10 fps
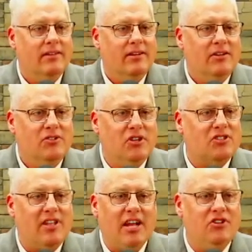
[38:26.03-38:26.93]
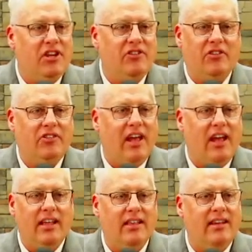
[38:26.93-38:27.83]
just like Jesus said,
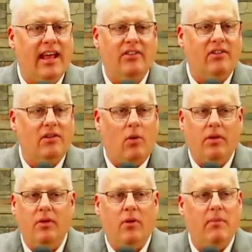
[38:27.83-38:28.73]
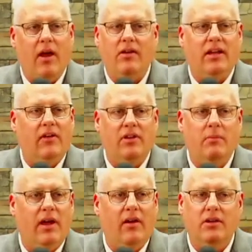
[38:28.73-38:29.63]
in the days of Noah, they were married and given in
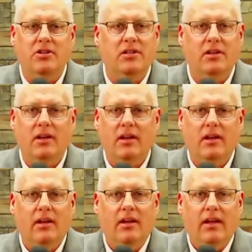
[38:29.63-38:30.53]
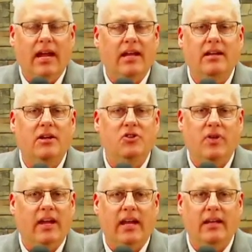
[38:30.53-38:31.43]
marriage, eating and
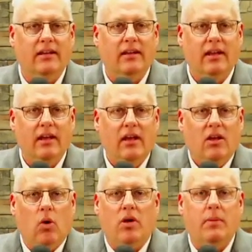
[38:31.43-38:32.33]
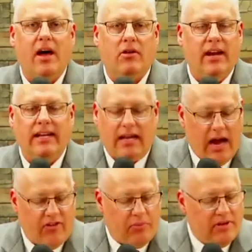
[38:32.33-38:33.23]
drinking, going about our daily
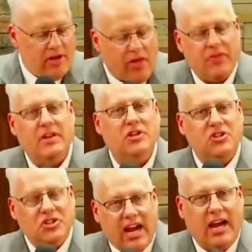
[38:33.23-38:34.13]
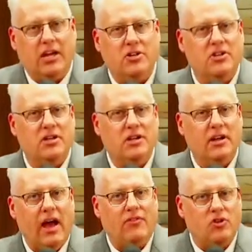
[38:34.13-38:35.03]
lives, but nothing has changed
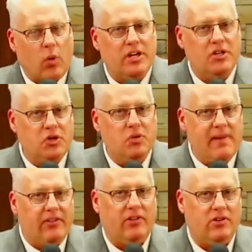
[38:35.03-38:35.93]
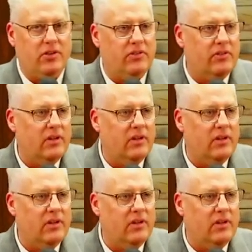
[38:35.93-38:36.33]
after 22 messages.